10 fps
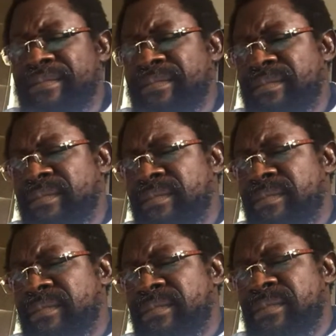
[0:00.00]

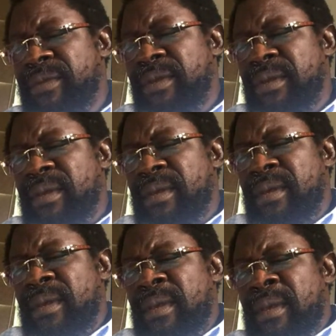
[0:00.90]

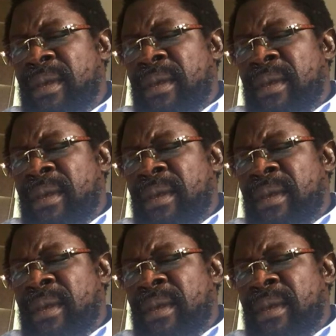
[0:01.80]
Nobody speaks.